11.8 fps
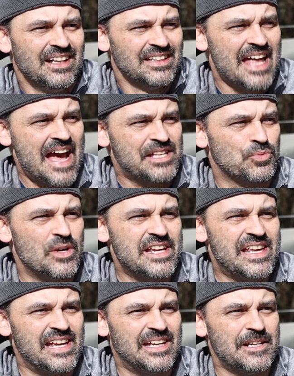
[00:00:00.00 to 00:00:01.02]
last
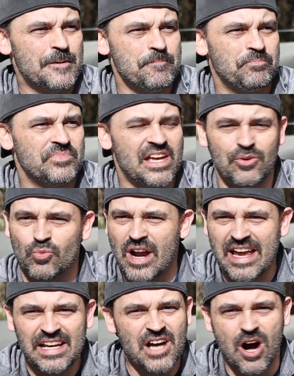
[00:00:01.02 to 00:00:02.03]
weekend. It
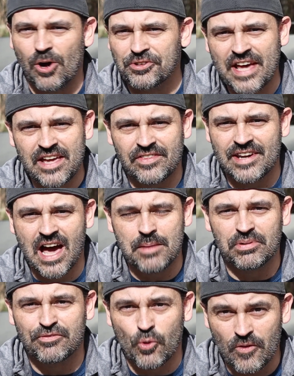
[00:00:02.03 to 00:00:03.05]
rained all day the night
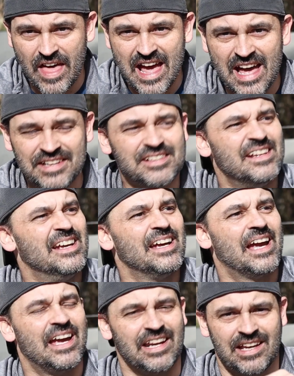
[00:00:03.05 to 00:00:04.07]
before that,
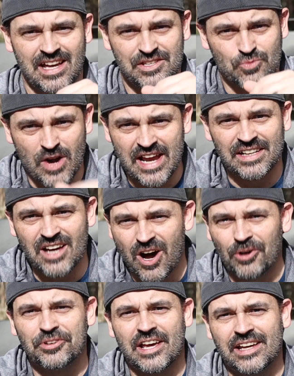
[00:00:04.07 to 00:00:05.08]
and it has rained
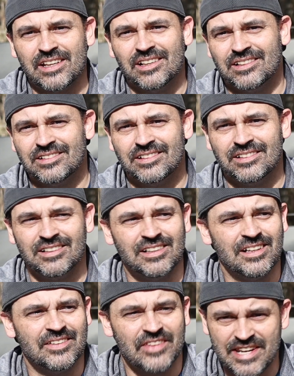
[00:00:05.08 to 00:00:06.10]
all day
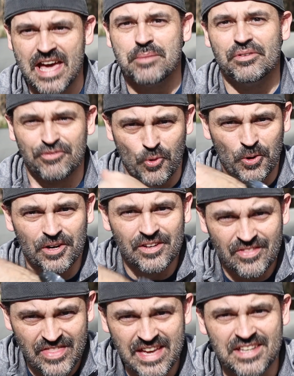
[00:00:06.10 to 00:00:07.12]
the day before
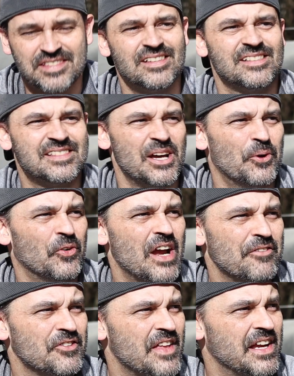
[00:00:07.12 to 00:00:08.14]
this. So
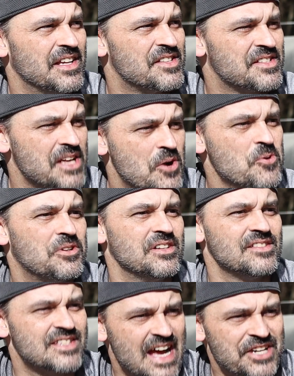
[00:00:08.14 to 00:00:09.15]
everything is soaked
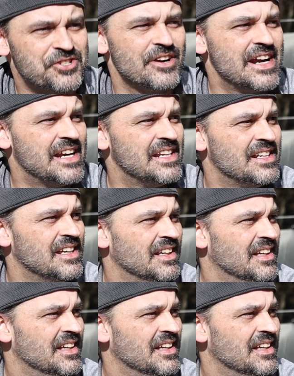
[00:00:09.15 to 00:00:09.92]
and saturated,